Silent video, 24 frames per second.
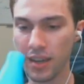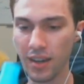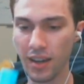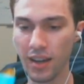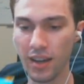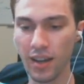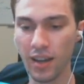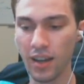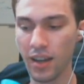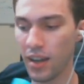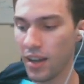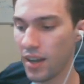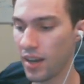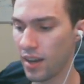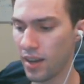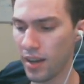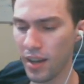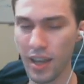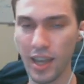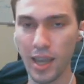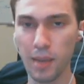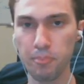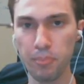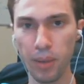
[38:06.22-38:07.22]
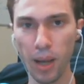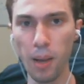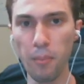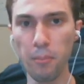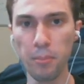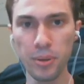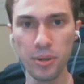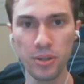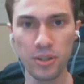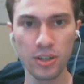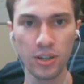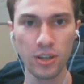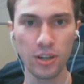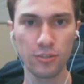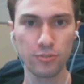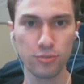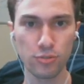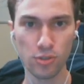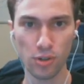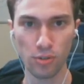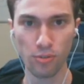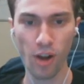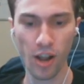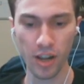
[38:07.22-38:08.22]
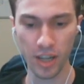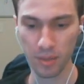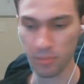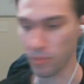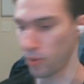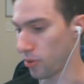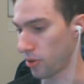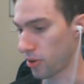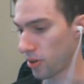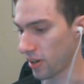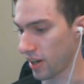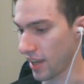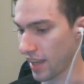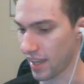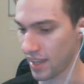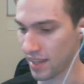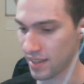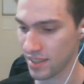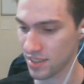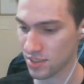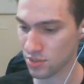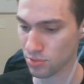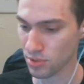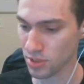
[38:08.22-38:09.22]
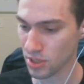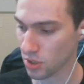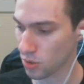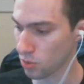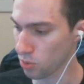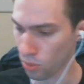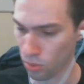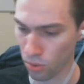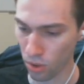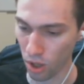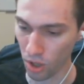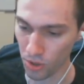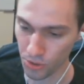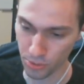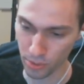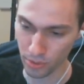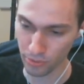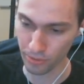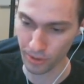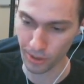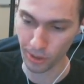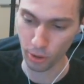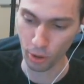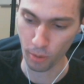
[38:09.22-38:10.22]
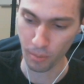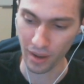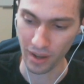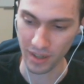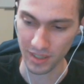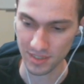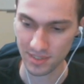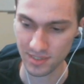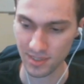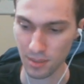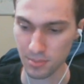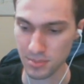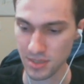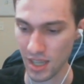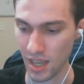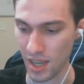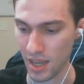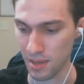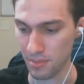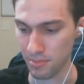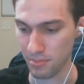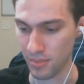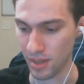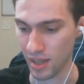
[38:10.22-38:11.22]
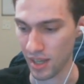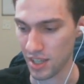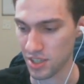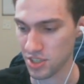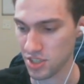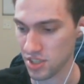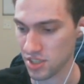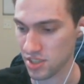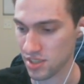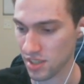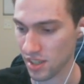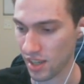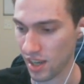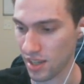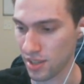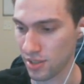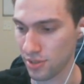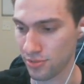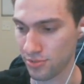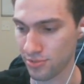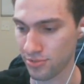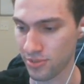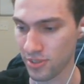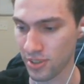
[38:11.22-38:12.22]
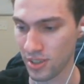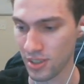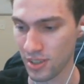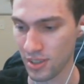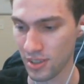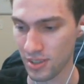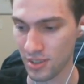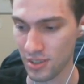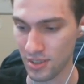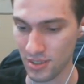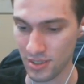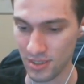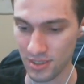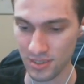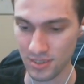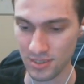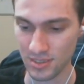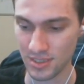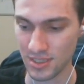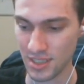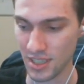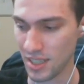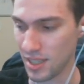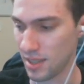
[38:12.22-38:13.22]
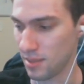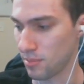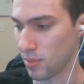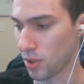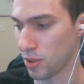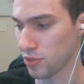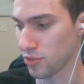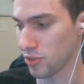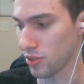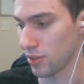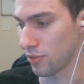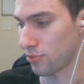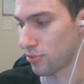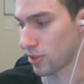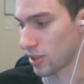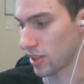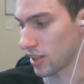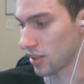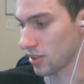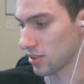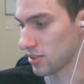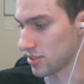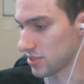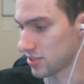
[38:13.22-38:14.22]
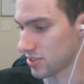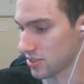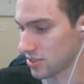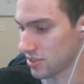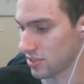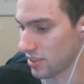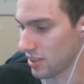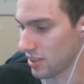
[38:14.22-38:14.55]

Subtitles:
a pump for a rocket motor, and it's really cool. I'll do a video about it sometime. I just kind of did it mostly for giggles.